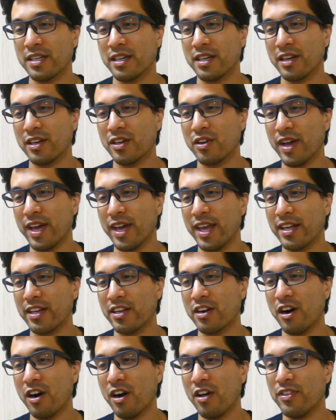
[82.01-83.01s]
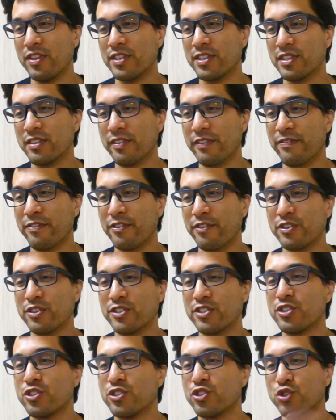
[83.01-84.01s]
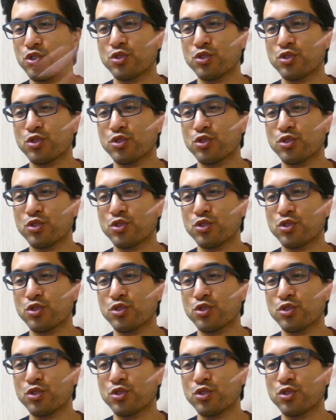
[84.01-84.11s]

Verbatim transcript: going to go ahead and call this the first